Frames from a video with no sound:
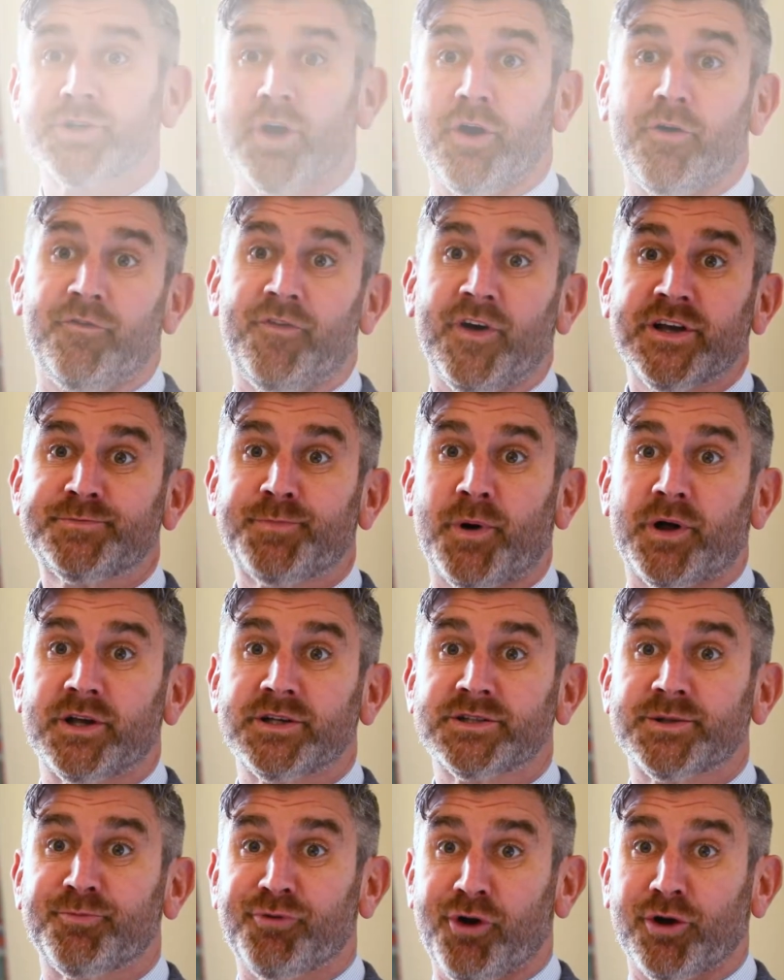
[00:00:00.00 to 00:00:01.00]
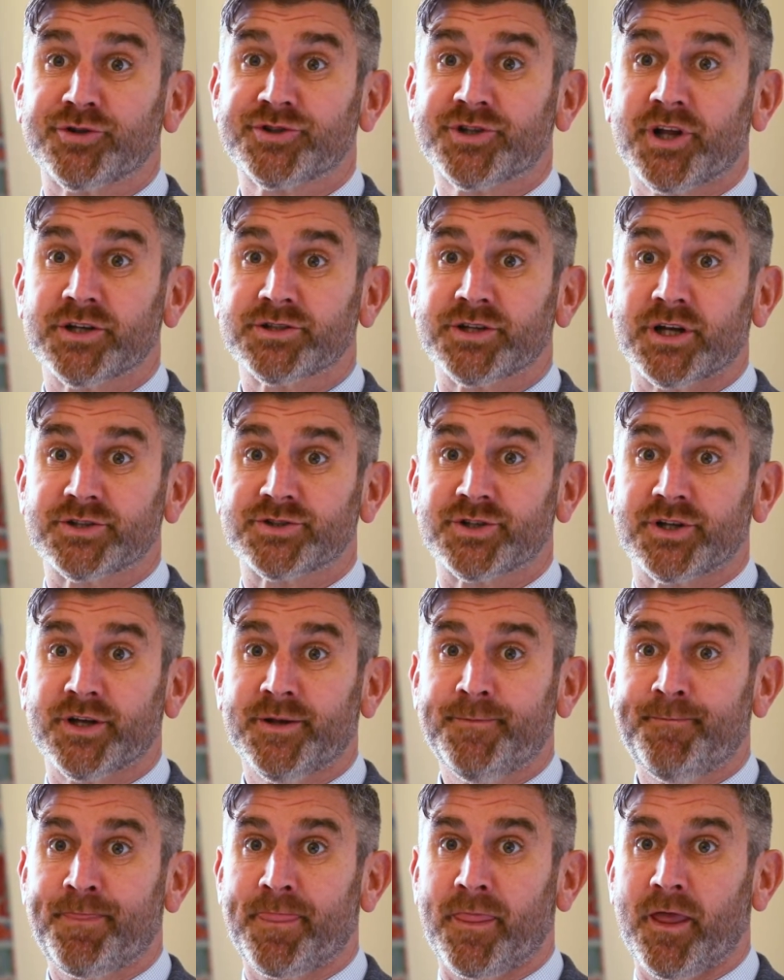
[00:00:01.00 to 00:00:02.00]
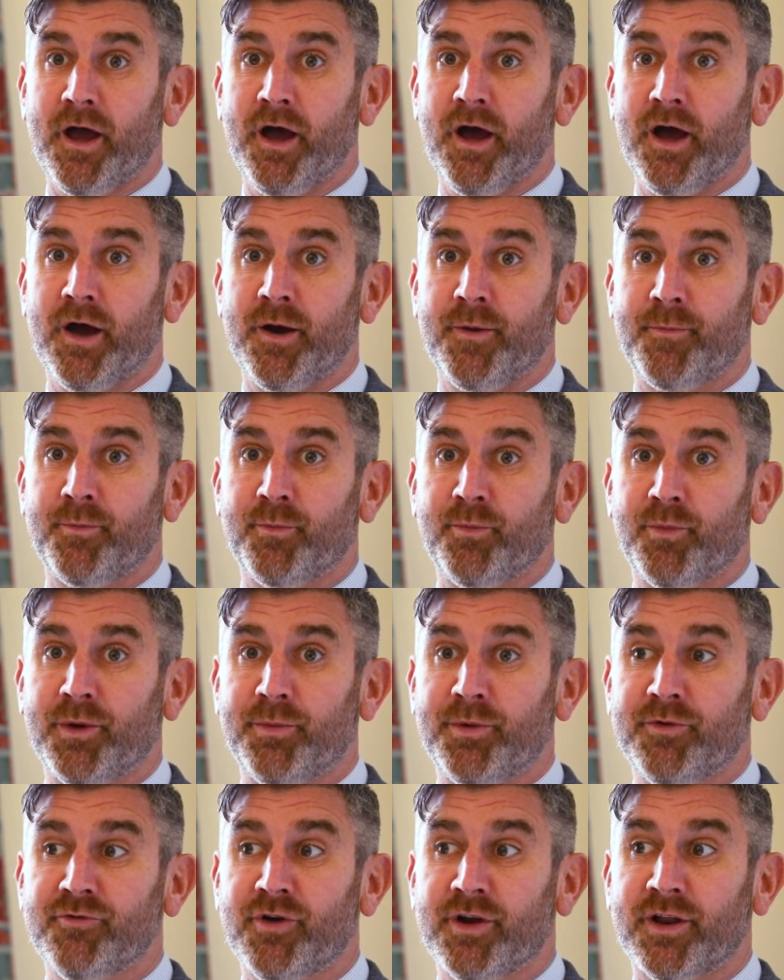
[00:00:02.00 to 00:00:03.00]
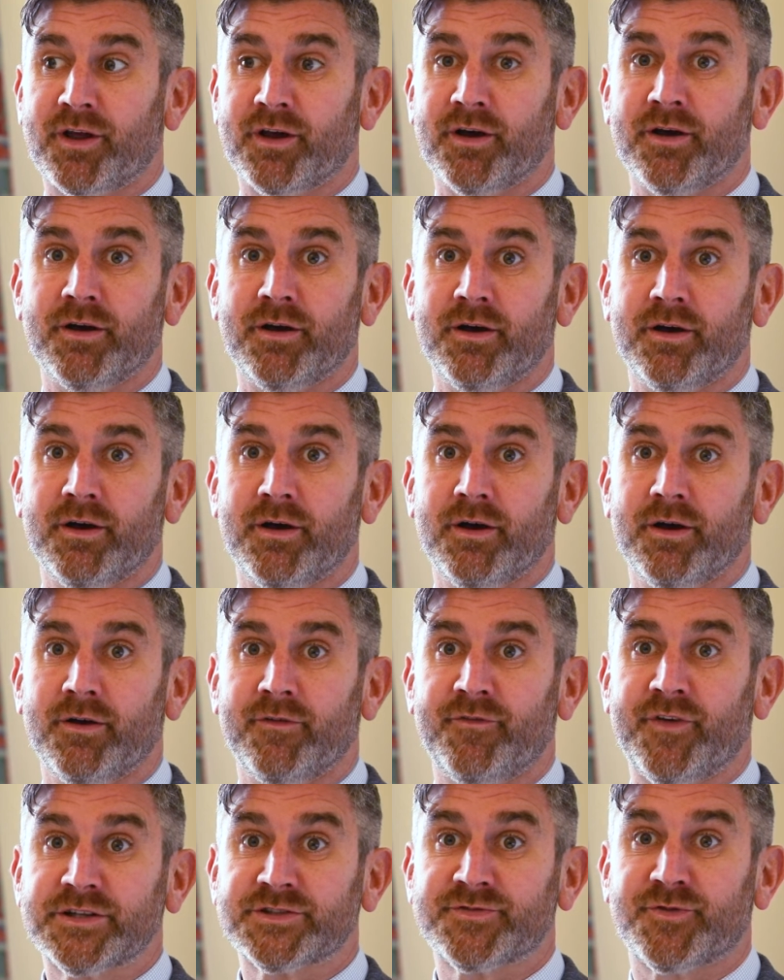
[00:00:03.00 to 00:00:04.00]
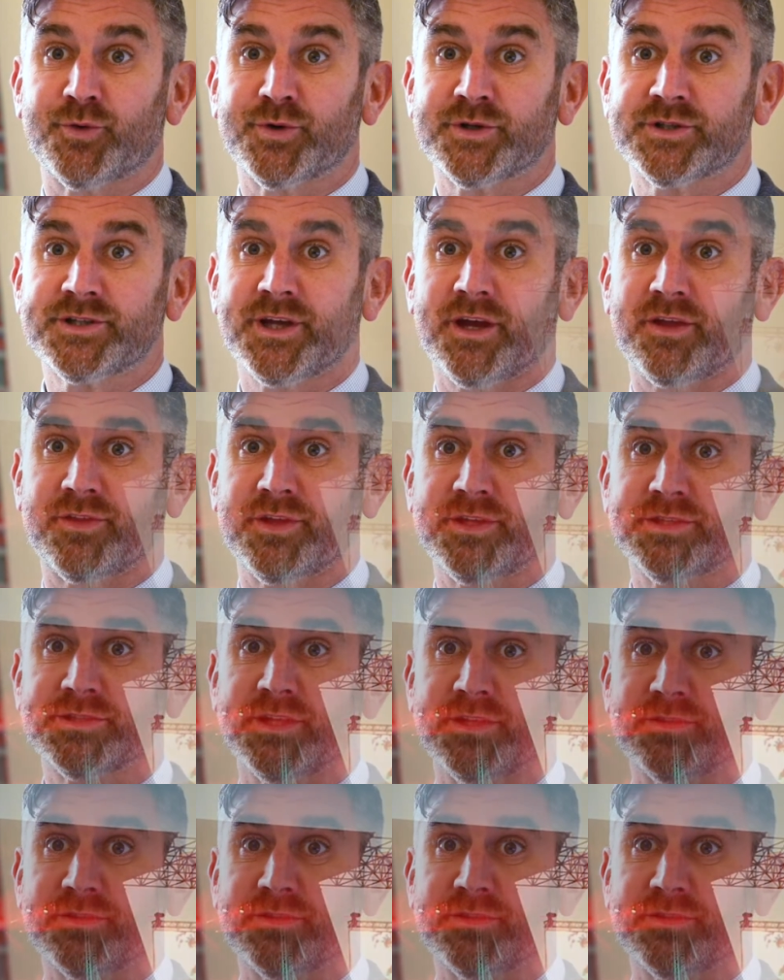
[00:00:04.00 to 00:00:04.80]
So Fest Buddies approached us actually. We've been running a festival in South East